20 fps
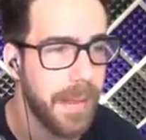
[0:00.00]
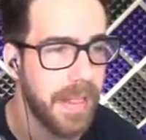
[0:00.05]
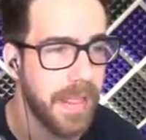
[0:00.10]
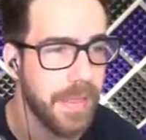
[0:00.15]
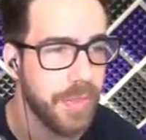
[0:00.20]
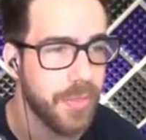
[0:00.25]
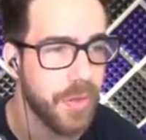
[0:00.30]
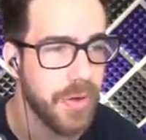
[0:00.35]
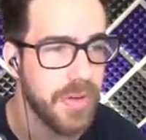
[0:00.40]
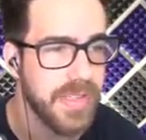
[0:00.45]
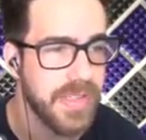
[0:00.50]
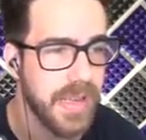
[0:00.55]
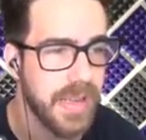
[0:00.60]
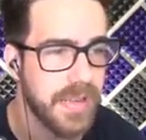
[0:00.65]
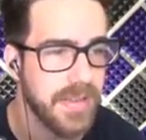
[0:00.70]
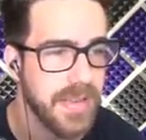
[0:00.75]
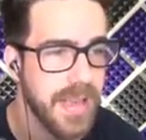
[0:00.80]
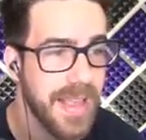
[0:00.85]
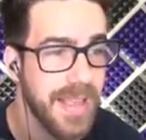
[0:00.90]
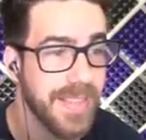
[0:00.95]
like thirty seconds.
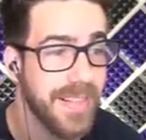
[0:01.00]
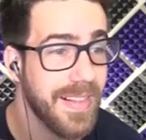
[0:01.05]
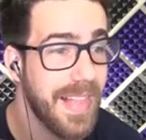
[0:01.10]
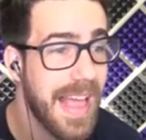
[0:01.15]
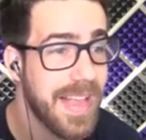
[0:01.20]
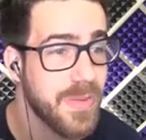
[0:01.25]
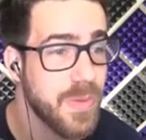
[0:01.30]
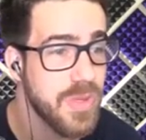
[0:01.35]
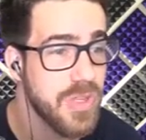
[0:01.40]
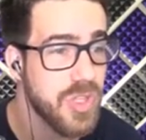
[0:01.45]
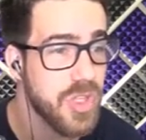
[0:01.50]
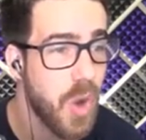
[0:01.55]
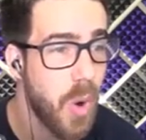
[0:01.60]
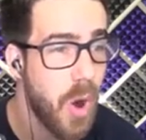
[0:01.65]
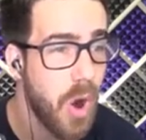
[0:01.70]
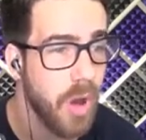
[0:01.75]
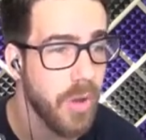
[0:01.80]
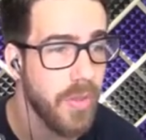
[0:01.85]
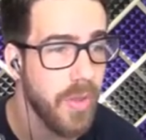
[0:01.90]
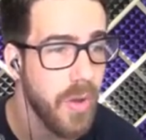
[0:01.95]
The last one's so
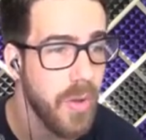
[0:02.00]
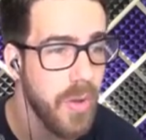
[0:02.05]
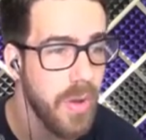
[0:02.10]
hard though.